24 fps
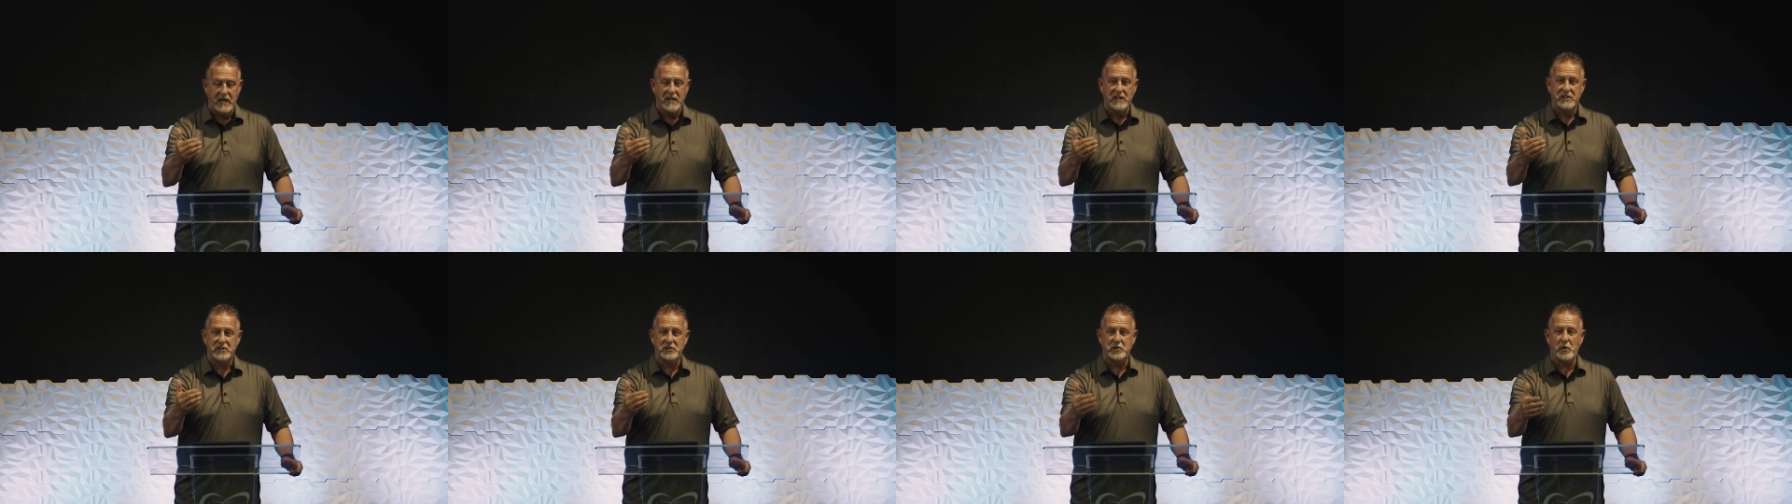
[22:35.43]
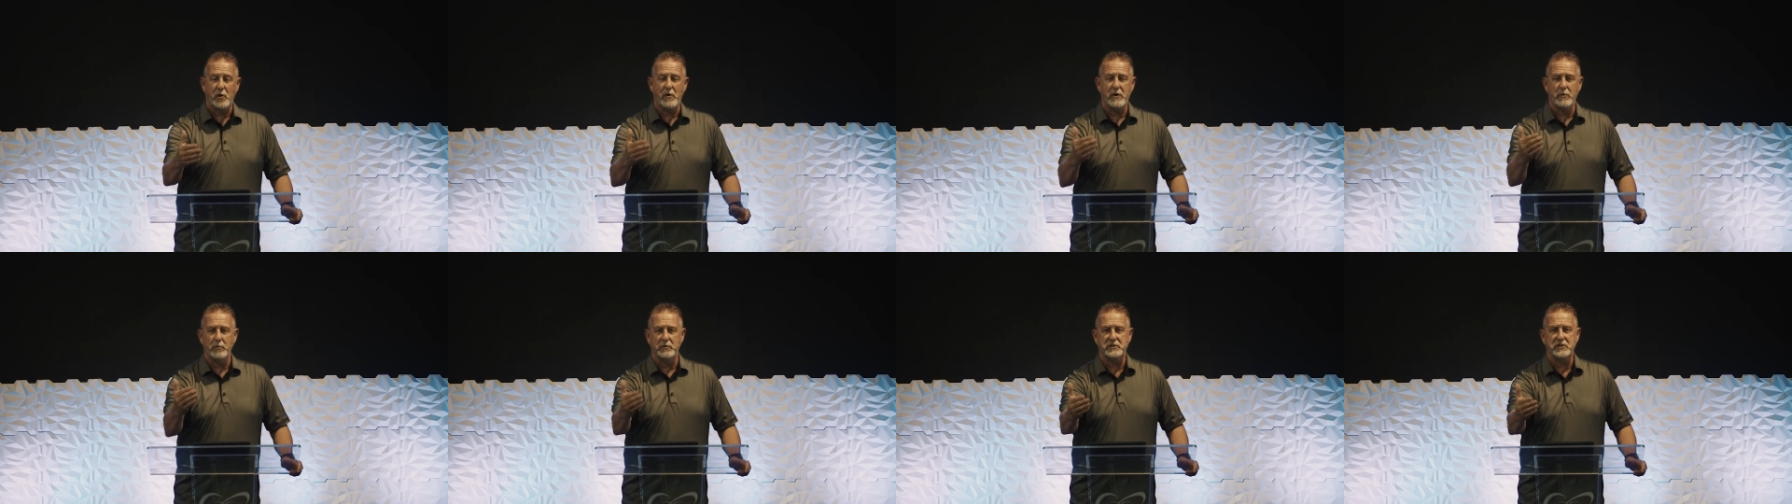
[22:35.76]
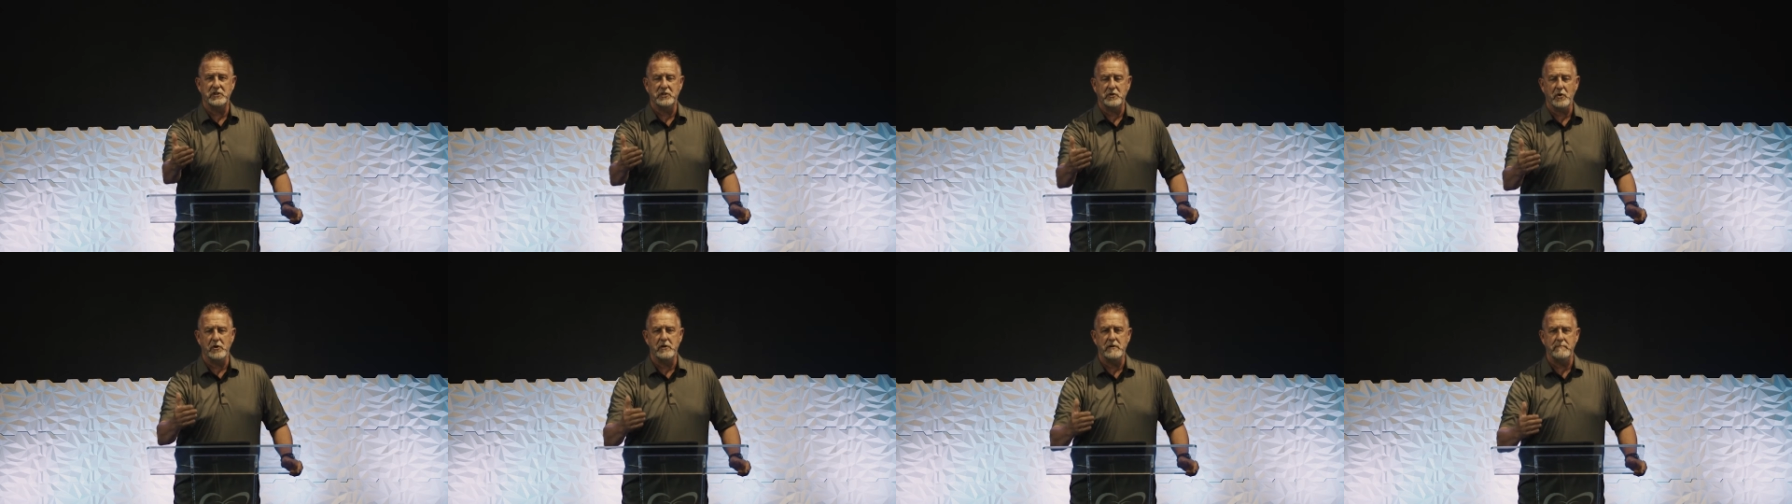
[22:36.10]
story, which
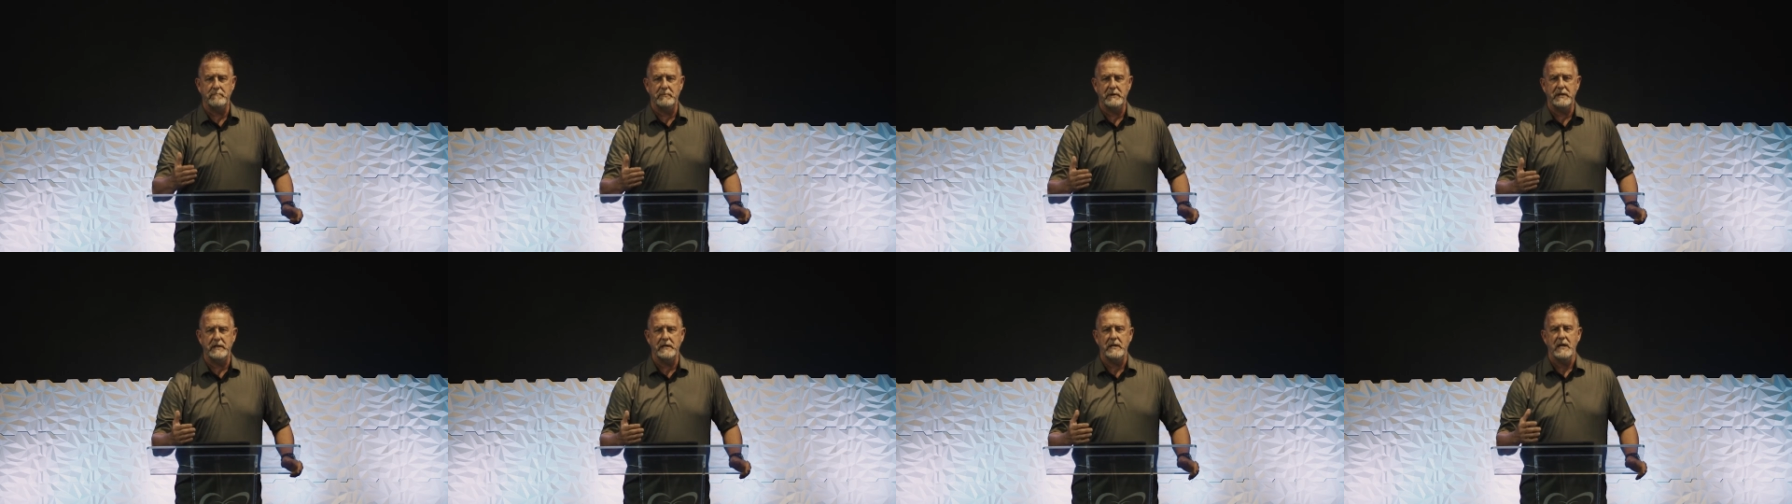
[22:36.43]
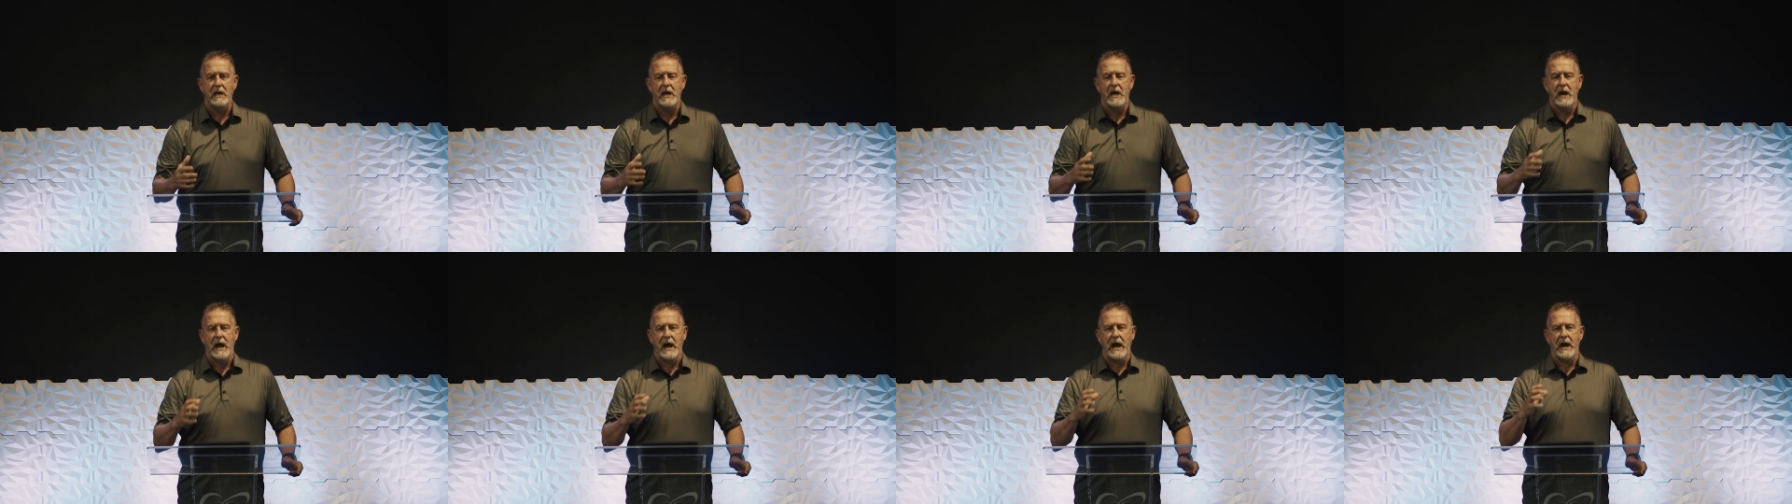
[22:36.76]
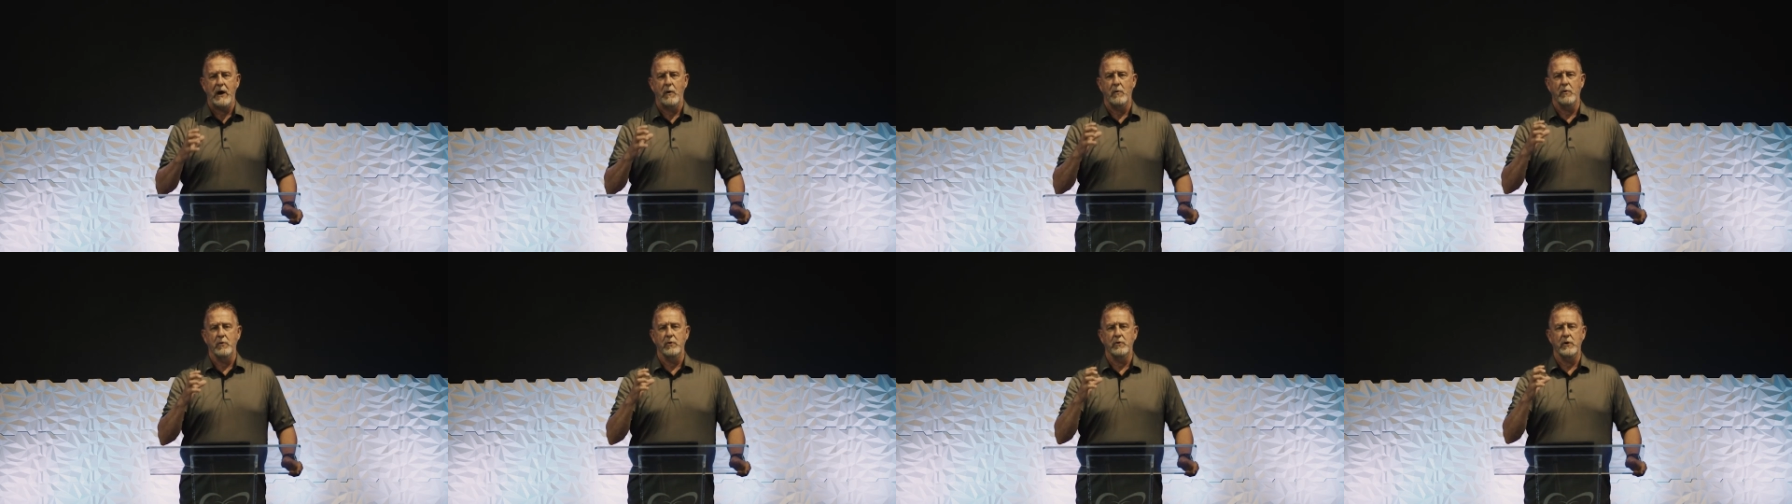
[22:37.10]
is going to be
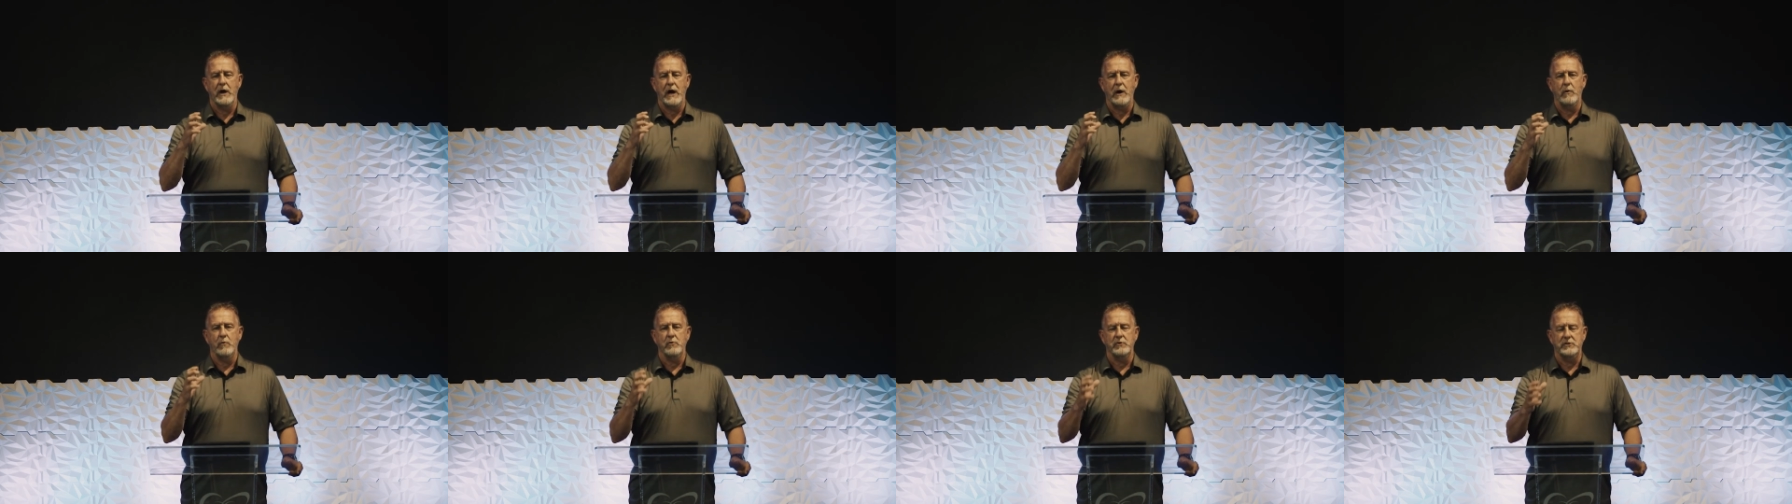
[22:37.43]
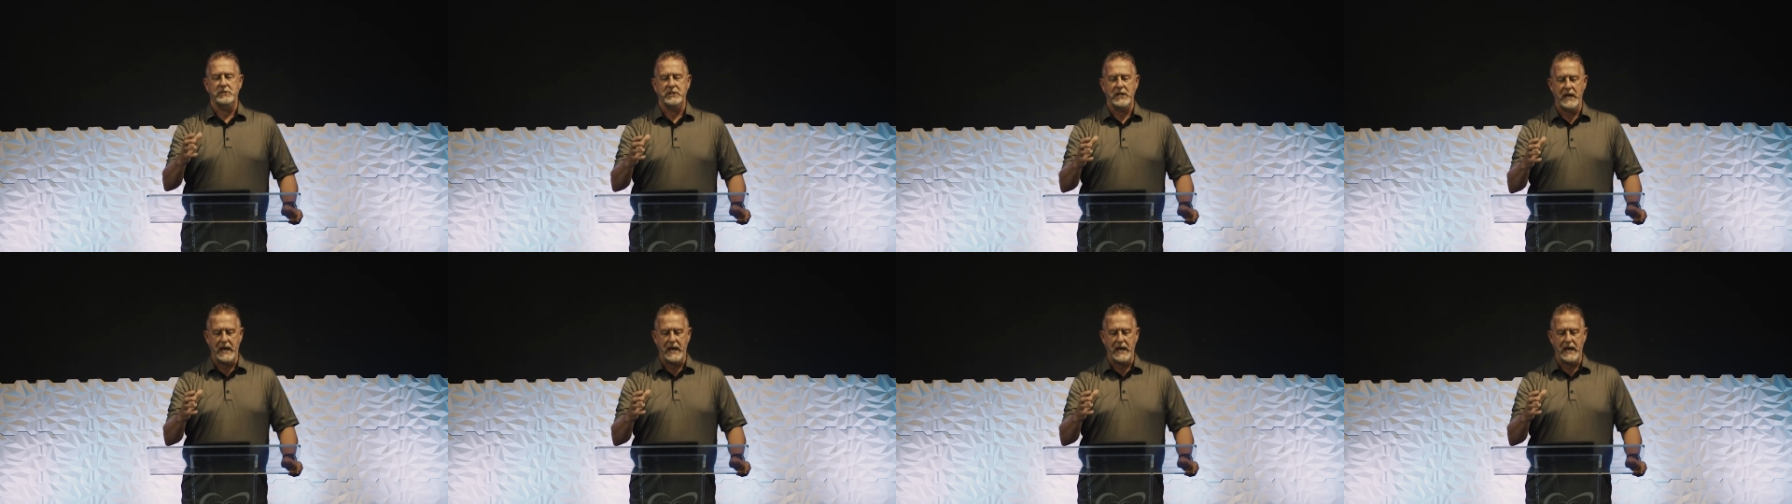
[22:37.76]
our